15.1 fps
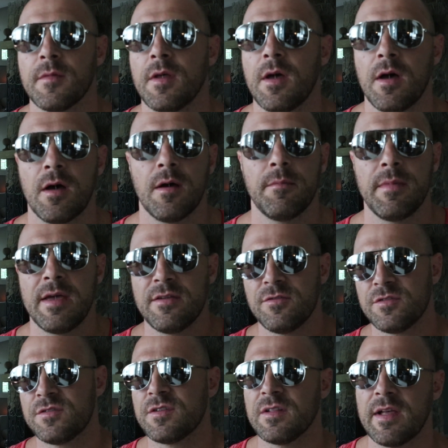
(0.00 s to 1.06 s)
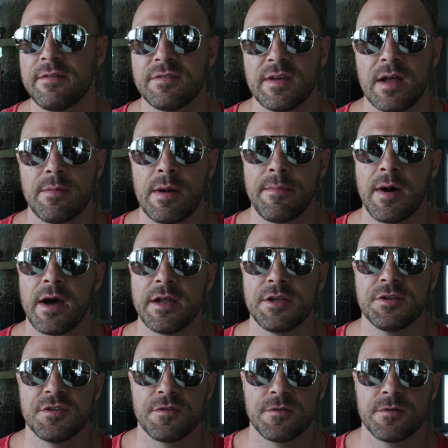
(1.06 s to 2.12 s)
and just the left side of my body
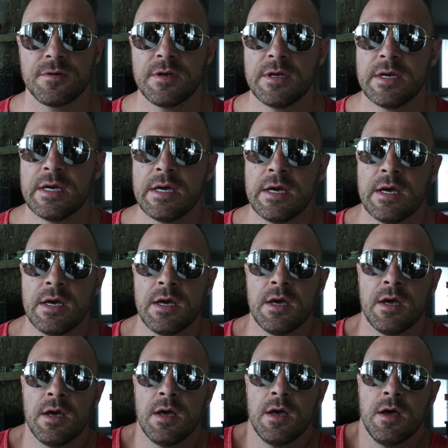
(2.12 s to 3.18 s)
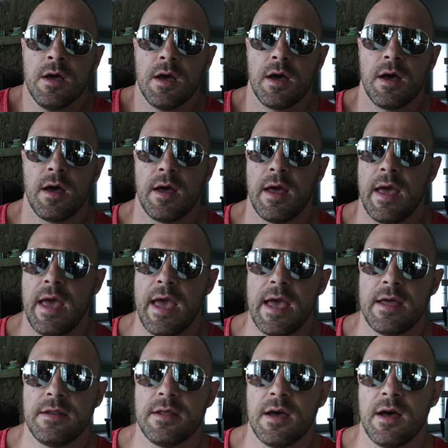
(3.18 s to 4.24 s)
in general.
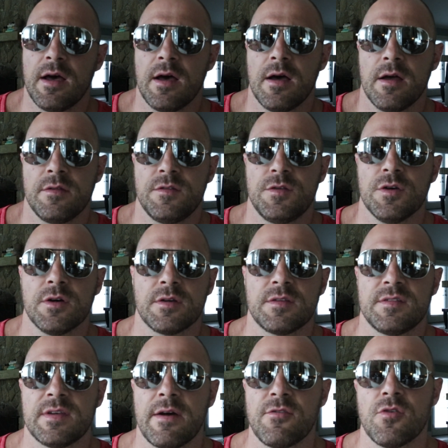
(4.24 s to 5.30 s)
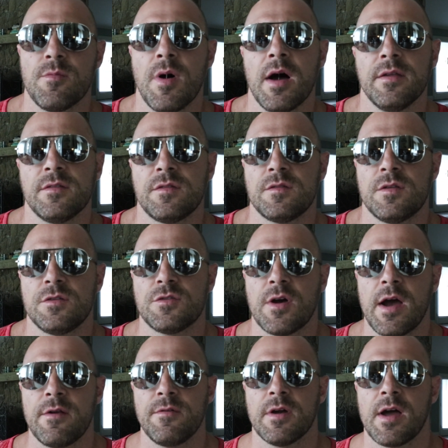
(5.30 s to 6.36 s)
And took several months to
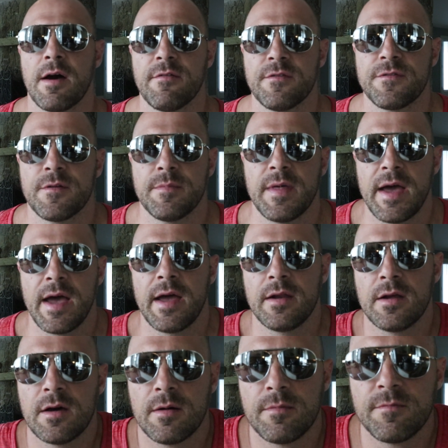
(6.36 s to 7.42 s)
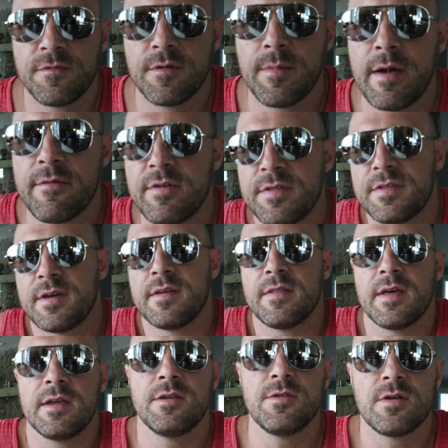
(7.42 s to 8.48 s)
try and recover from that, from everything
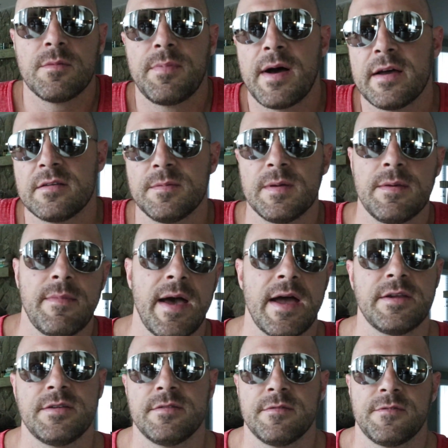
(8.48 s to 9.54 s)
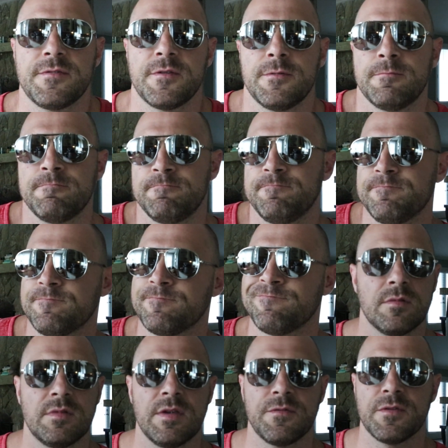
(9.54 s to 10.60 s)
that you could possibly imagine, from
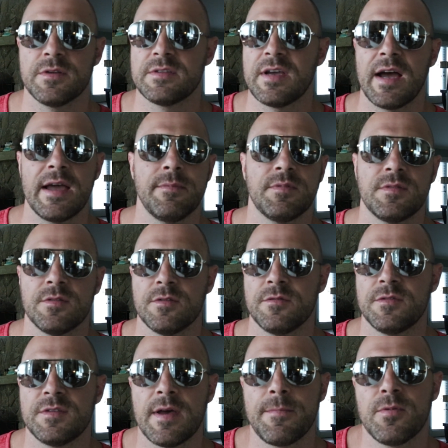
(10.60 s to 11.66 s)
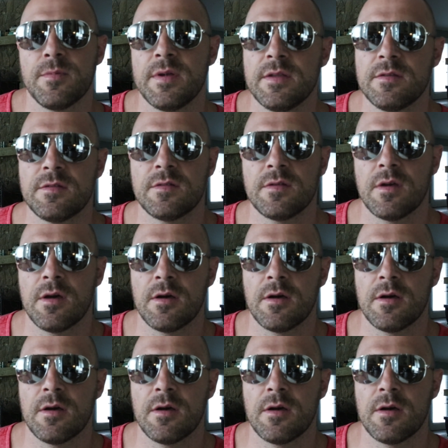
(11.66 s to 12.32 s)
different types of supplements,